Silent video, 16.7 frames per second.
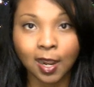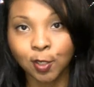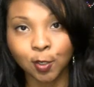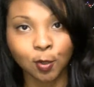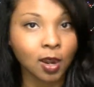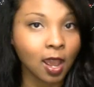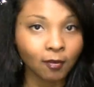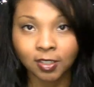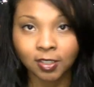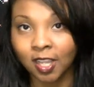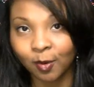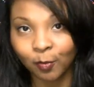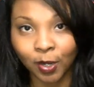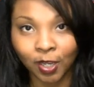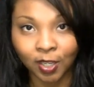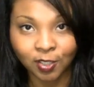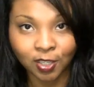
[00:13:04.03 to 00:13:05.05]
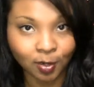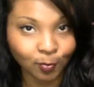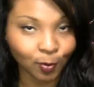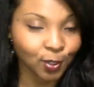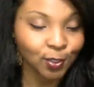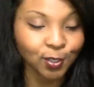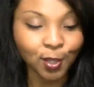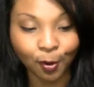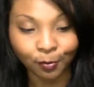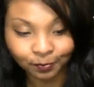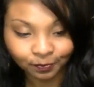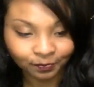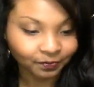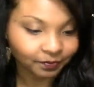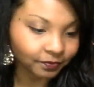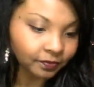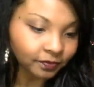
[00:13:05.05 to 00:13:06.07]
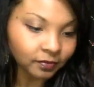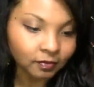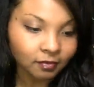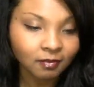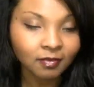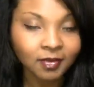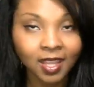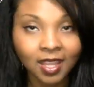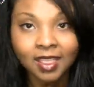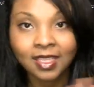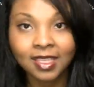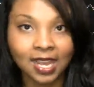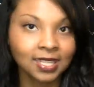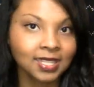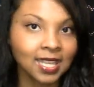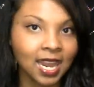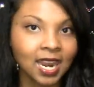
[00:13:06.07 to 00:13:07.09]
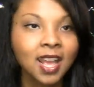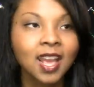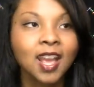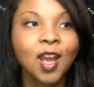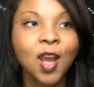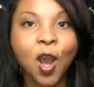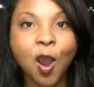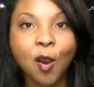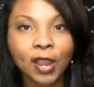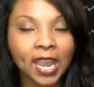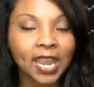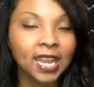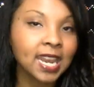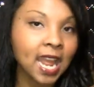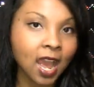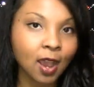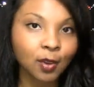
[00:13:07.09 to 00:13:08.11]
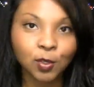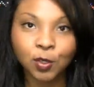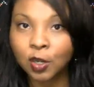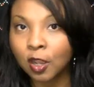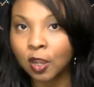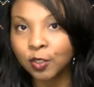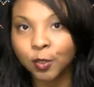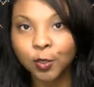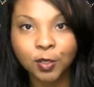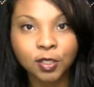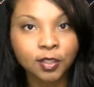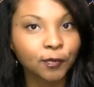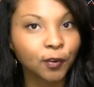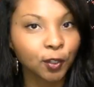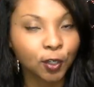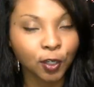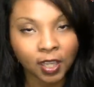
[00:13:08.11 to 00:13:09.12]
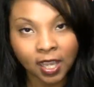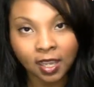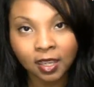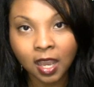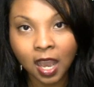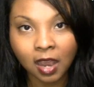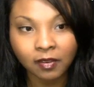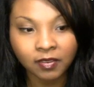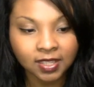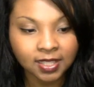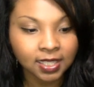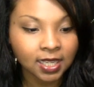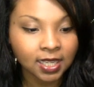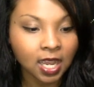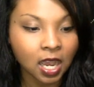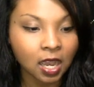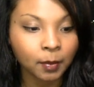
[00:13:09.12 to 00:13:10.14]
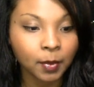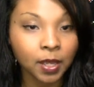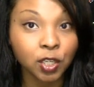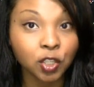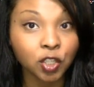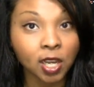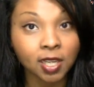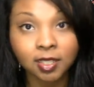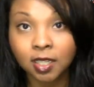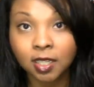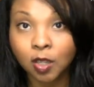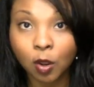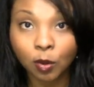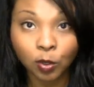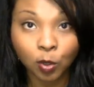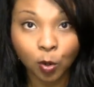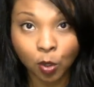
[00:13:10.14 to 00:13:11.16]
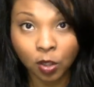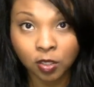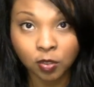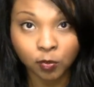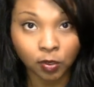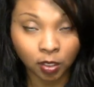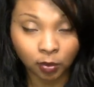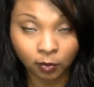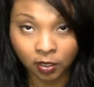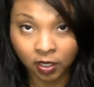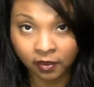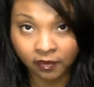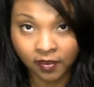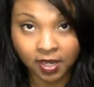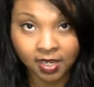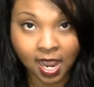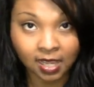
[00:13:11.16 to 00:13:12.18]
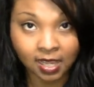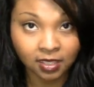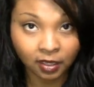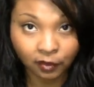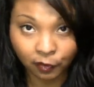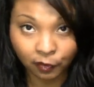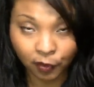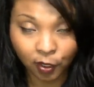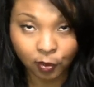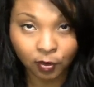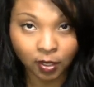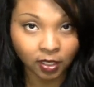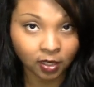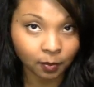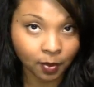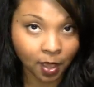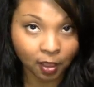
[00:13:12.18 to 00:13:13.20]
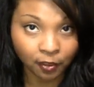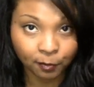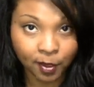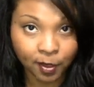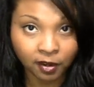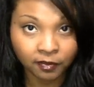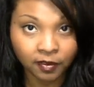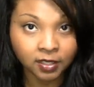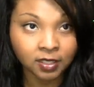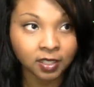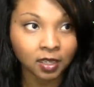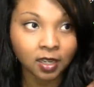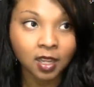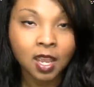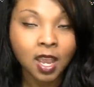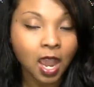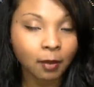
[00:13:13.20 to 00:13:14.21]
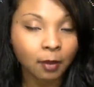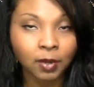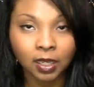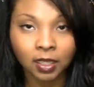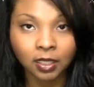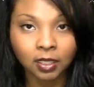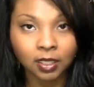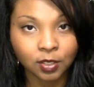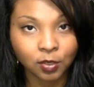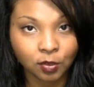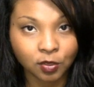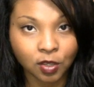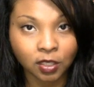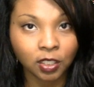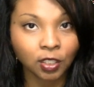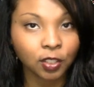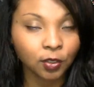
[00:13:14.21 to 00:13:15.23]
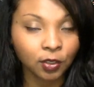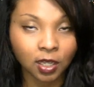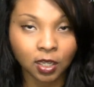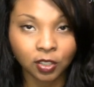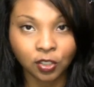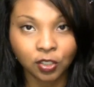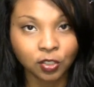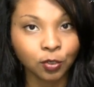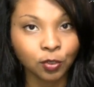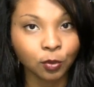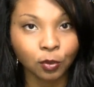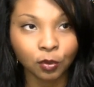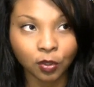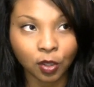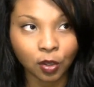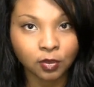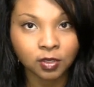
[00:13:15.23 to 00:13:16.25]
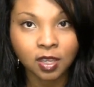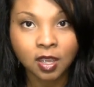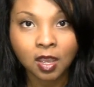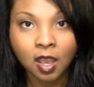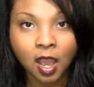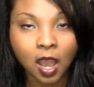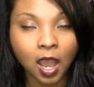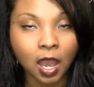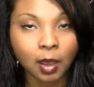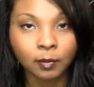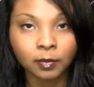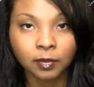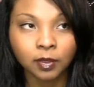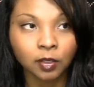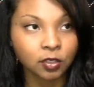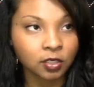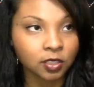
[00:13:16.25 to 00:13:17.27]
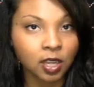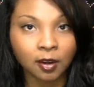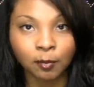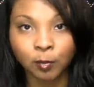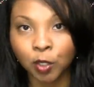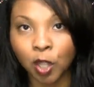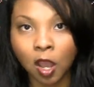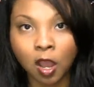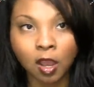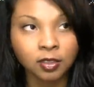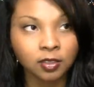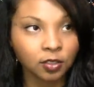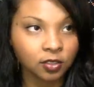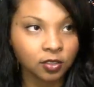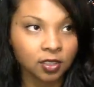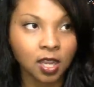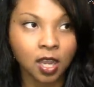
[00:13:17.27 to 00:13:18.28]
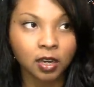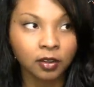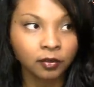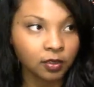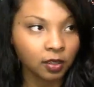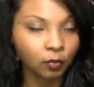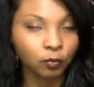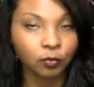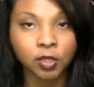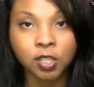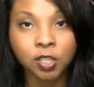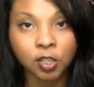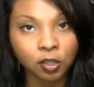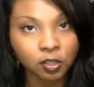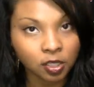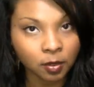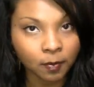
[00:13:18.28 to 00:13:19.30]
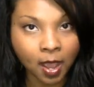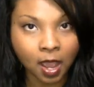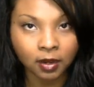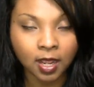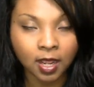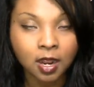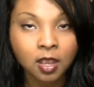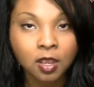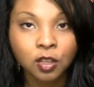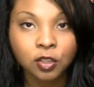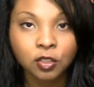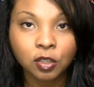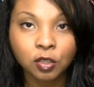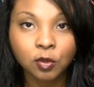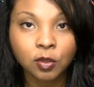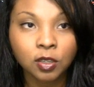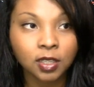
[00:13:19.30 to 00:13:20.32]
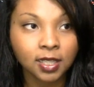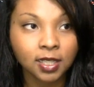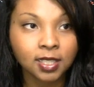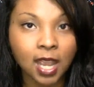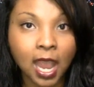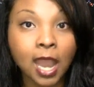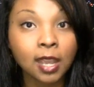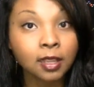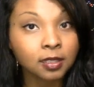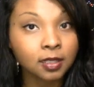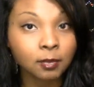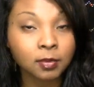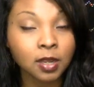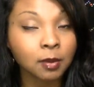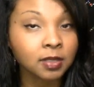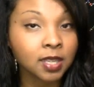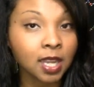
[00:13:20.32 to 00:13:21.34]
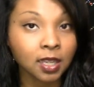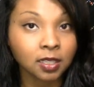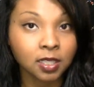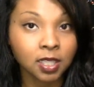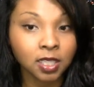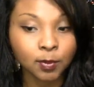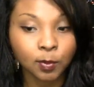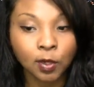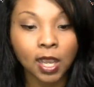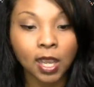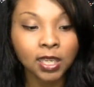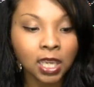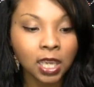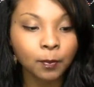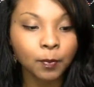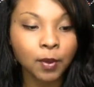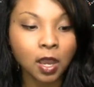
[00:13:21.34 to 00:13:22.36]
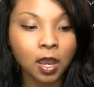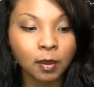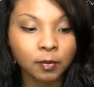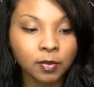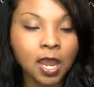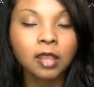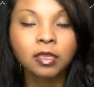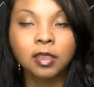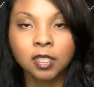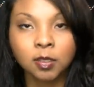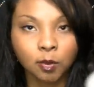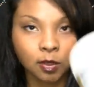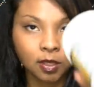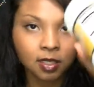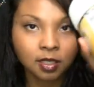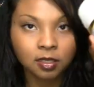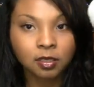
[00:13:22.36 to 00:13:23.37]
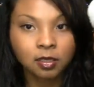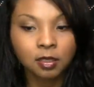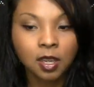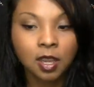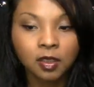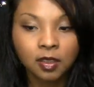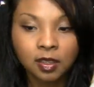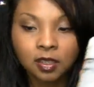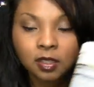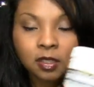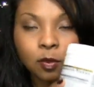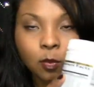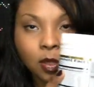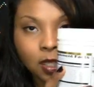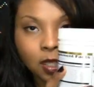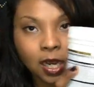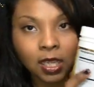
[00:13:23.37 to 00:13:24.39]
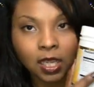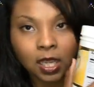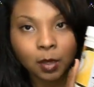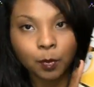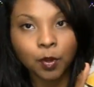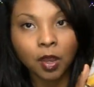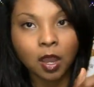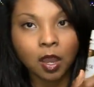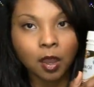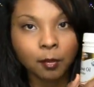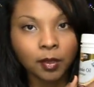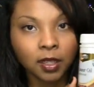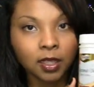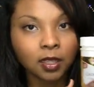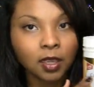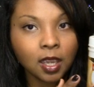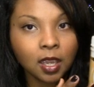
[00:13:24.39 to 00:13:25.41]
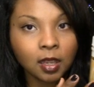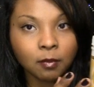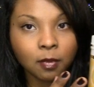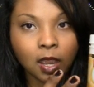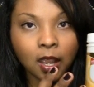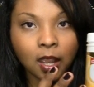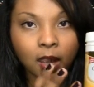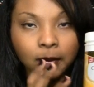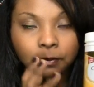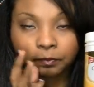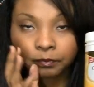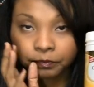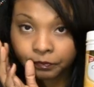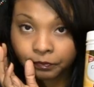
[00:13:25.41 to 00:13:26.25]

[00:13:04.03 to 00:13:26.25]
and I don't have a ton of breakage anymore. So that's that. Okay, now you can also use it for cooking, obviously. Um, ingesting coconut oil is really, really fantastic for you, like the health benefits, and I'm not going to list those all here. You can actually just Google those. Um, there's a ton of blogs, there's a ton of research about it. So you can like, t I sometimes take a teaspoon. I keep, um, not this one, this is, this is the one that I keep um, like in my,